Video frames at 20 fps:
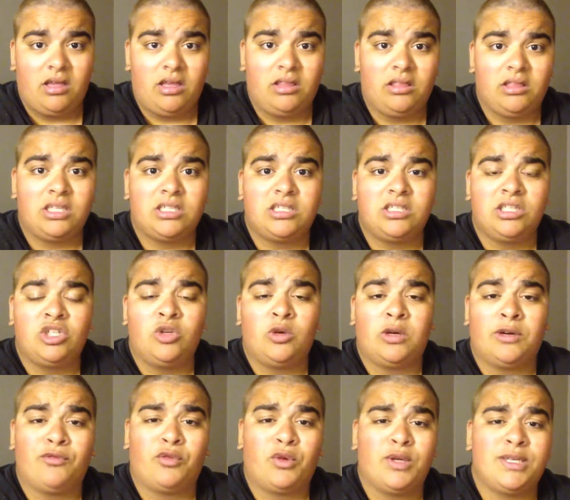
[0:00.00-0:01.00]
and listen to
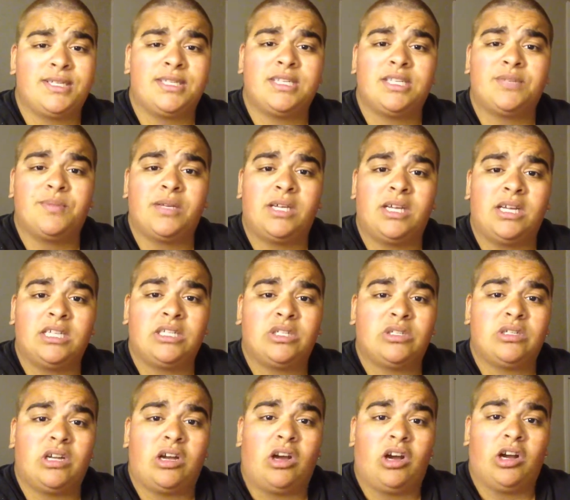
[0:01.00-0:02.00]
our voices
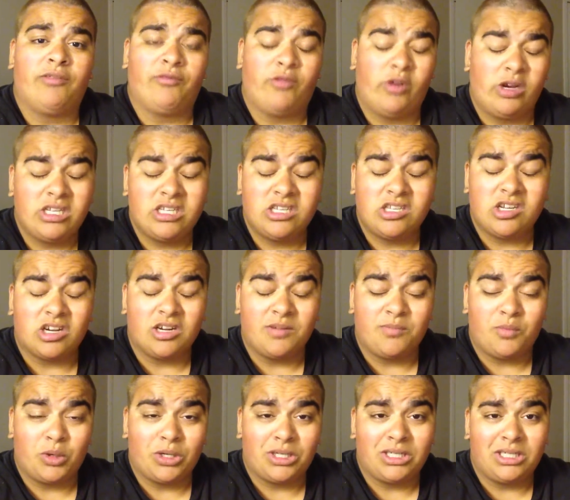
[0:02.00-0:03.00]
because our voices are
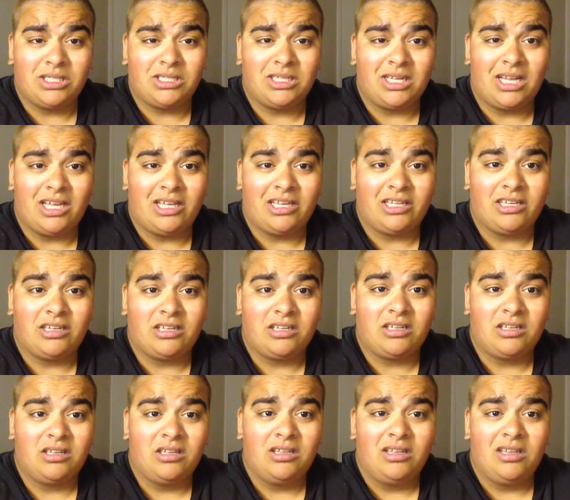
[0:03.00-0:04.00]
important. And
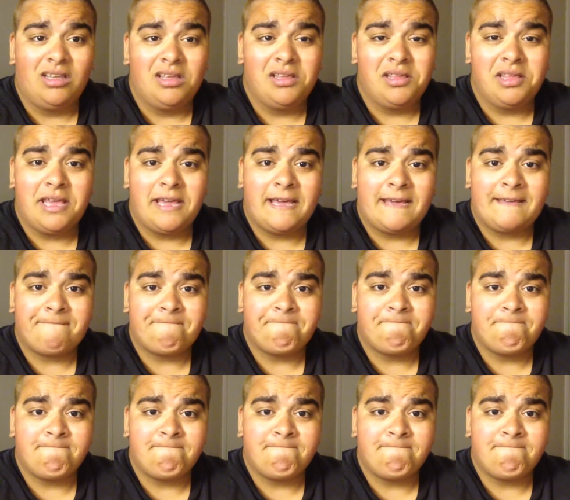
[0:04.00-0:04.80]
yeah,